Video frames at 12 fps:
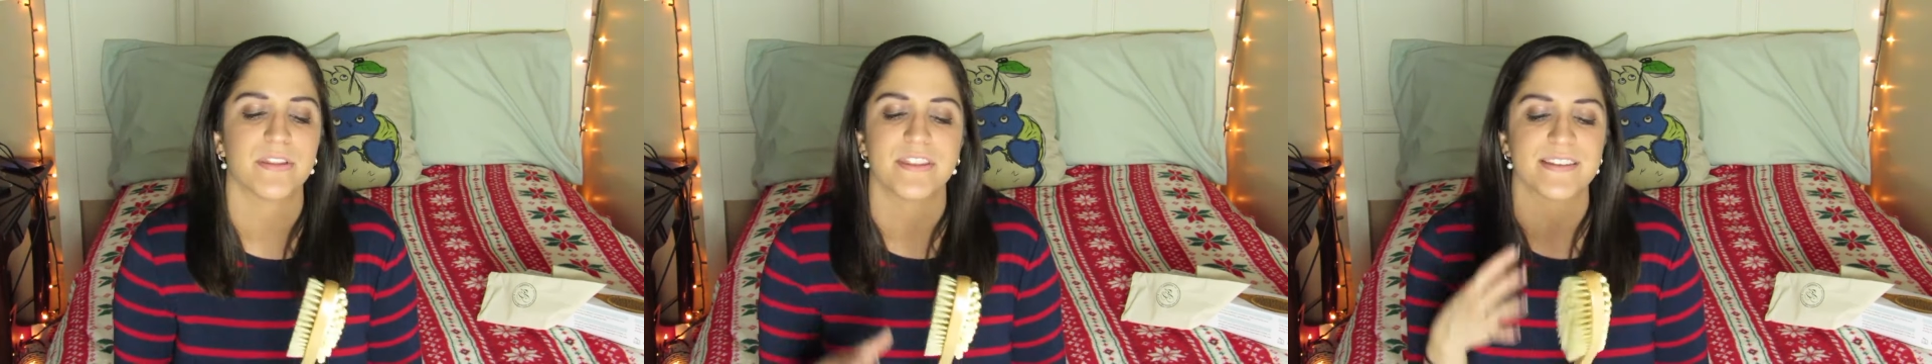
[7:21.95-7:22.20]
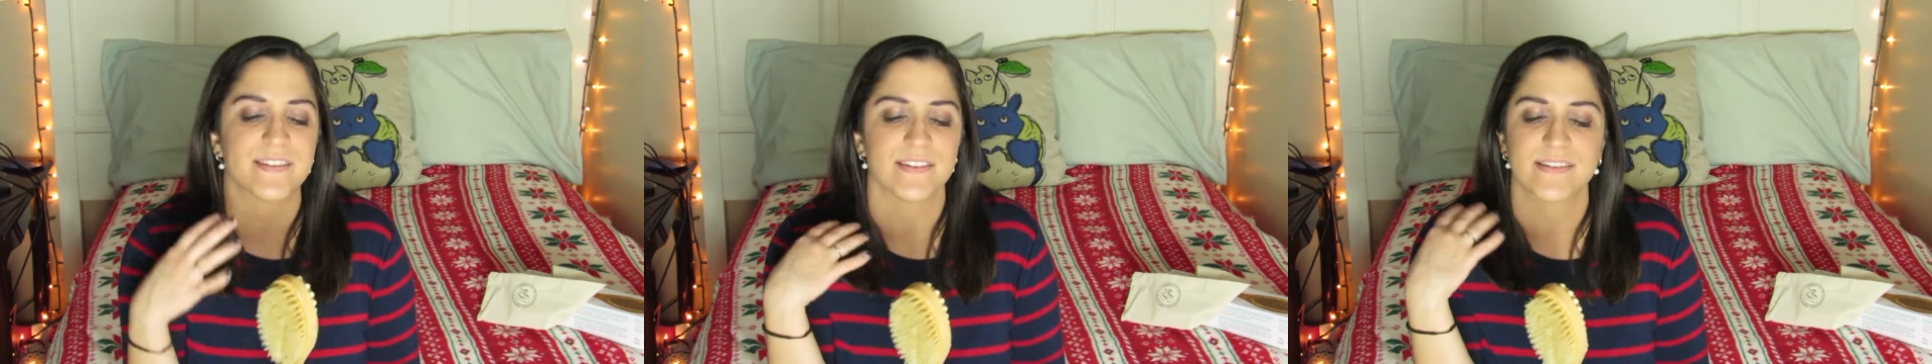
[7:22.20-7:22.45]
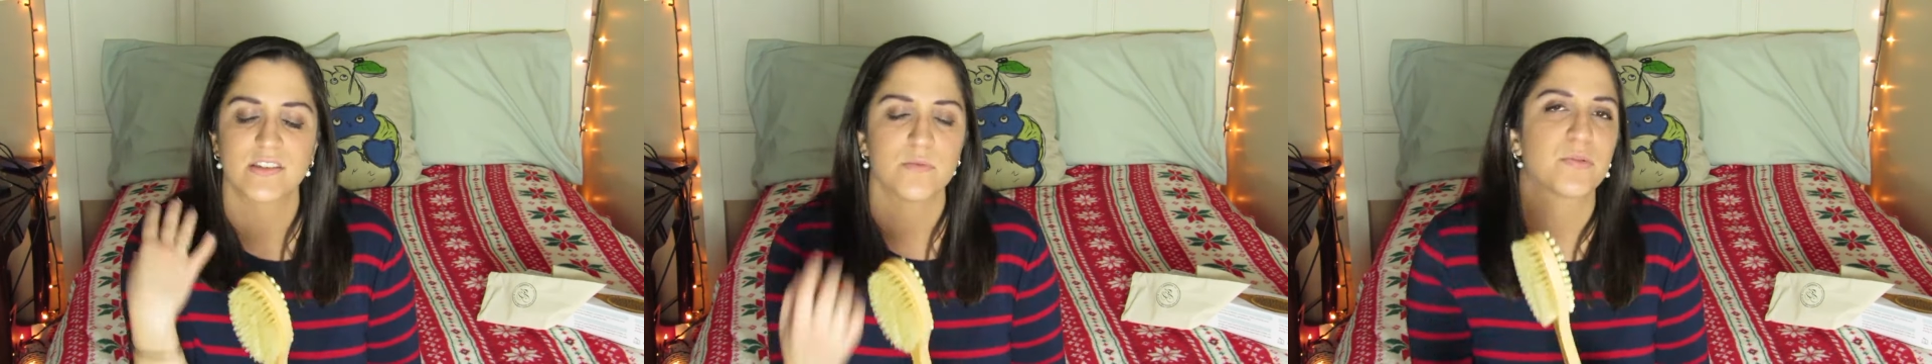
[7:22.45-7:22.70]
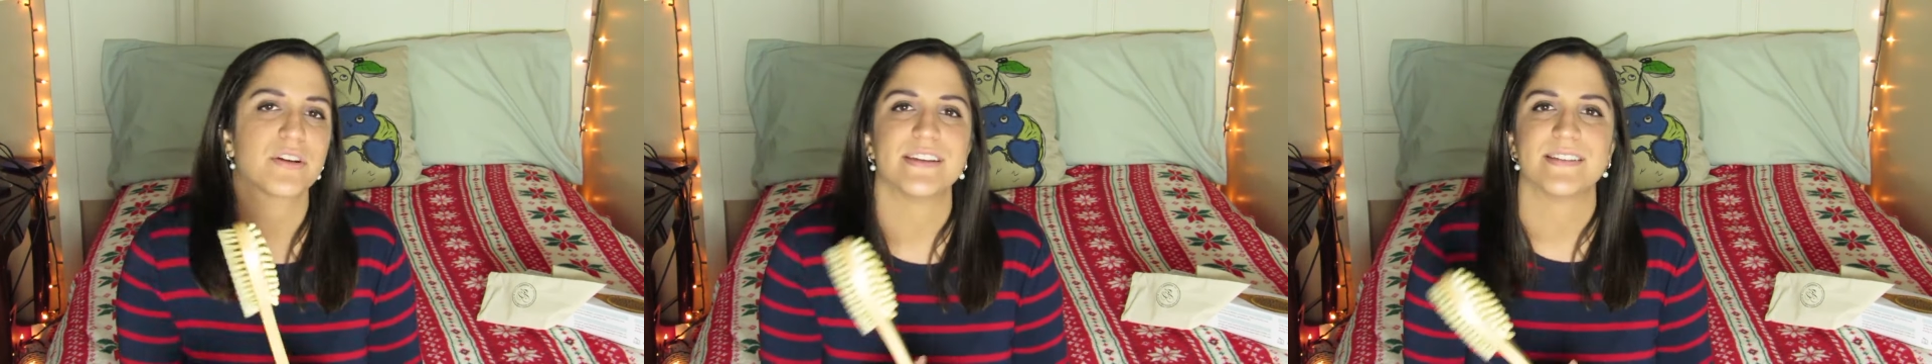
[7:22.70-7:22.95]
but this is
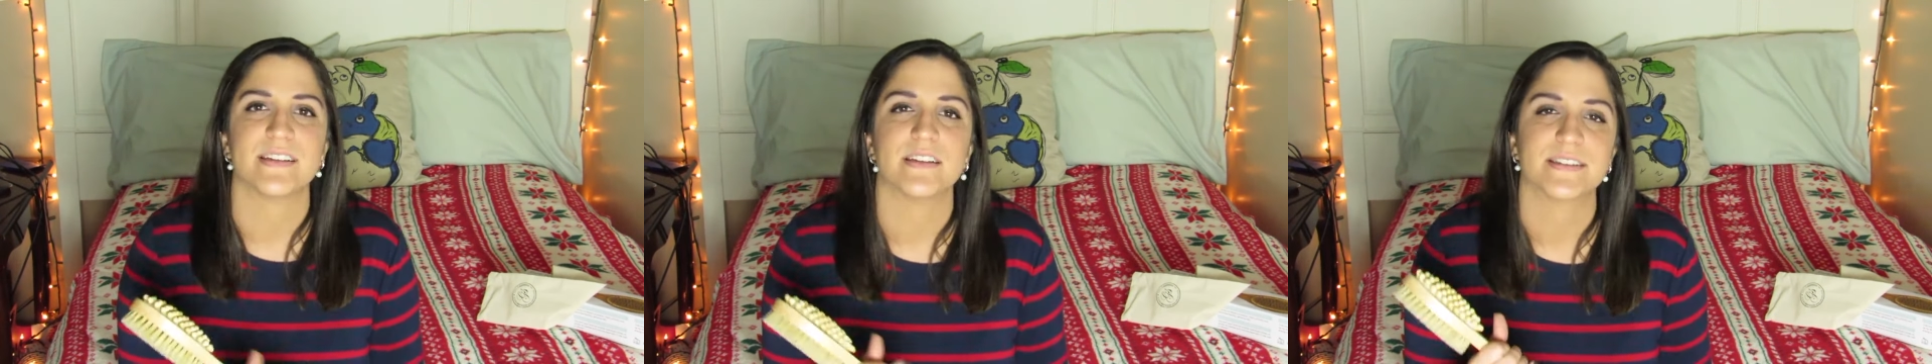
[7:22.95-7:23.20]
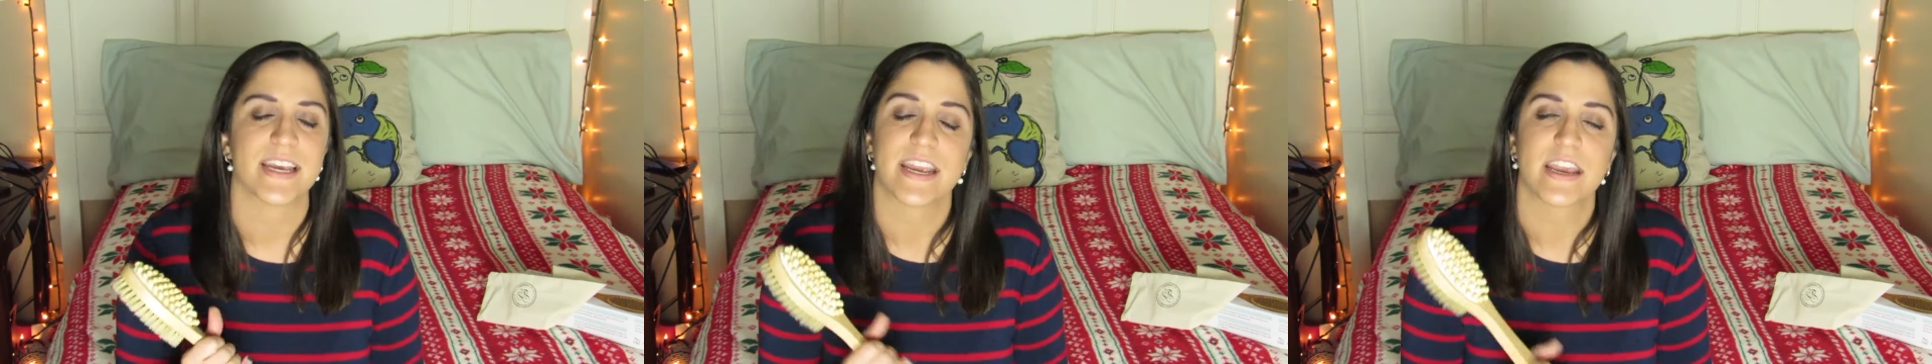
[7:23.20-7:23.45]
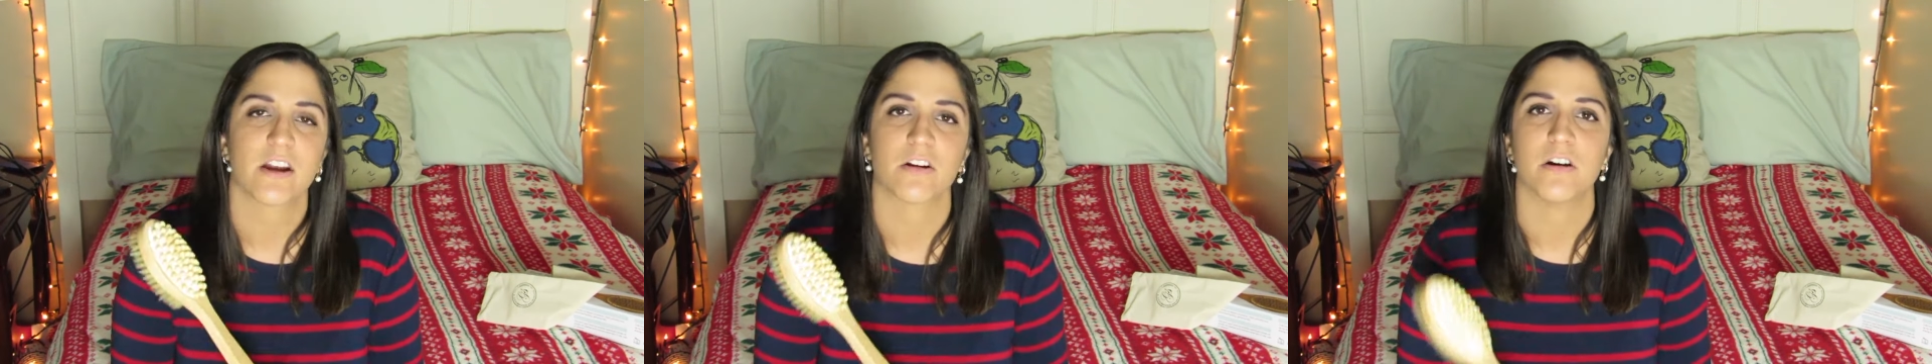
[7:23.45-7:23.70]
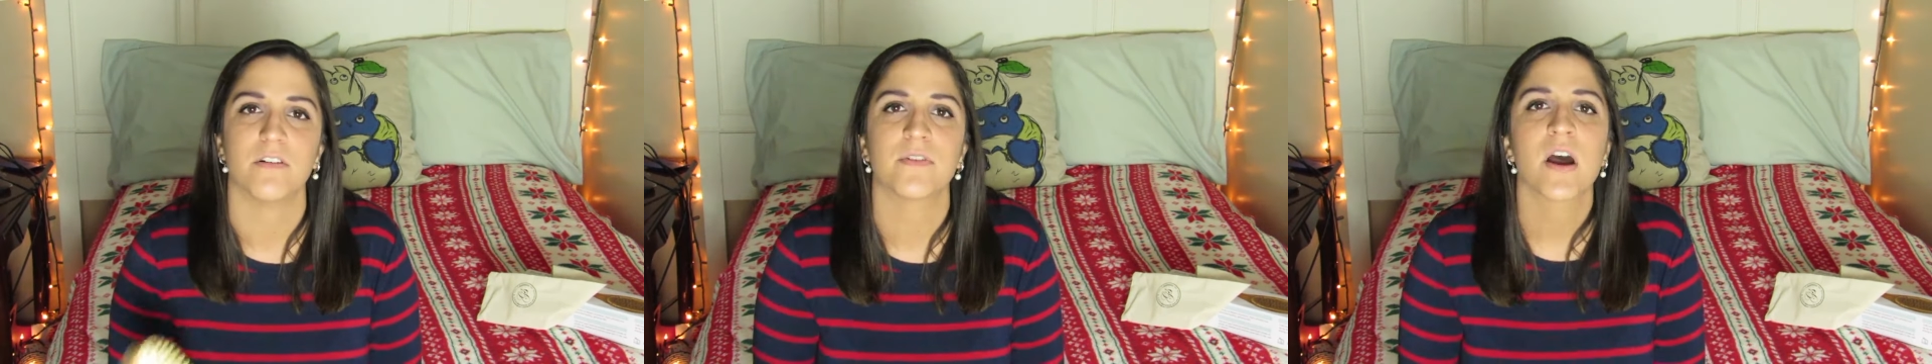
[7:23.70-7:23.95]
super easy to take
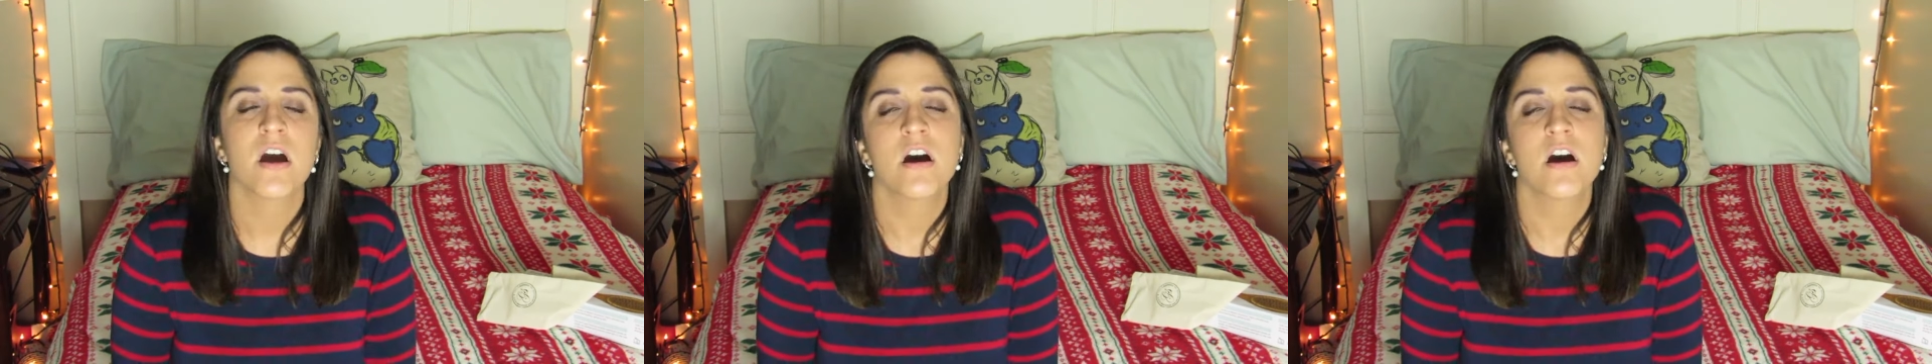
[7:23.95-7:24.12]
care of.